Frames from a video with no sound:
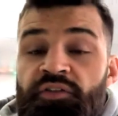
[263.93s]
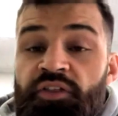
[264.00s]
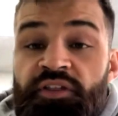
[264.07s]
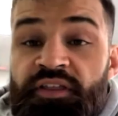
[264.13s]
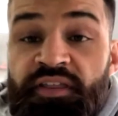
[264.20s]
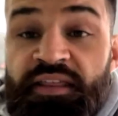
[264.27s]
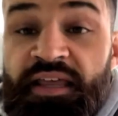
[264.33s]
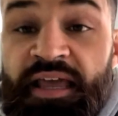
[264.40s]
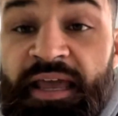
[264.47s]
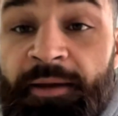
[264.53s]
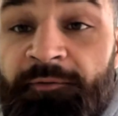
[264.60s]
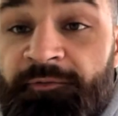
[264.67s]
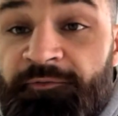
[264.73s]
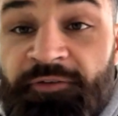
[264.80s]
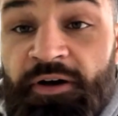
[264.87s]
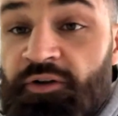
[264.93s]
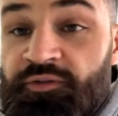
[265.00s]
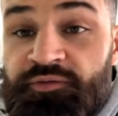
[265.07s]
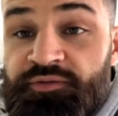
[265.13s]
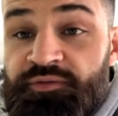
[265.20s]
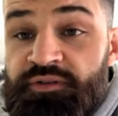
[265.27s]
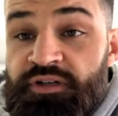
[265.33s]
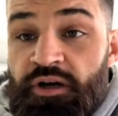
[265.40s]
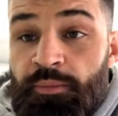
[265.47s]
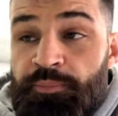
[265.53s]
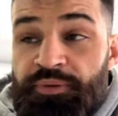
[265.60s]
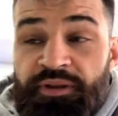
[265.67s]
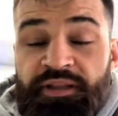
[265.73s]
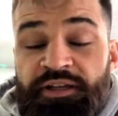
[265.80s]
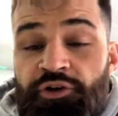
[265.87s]
It felt
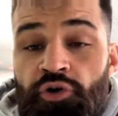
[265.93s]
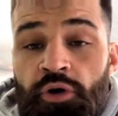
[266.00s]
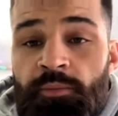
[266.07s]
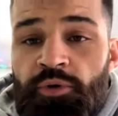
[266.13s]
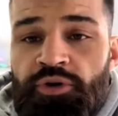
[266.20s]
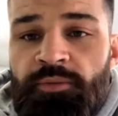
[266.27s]
completely normal.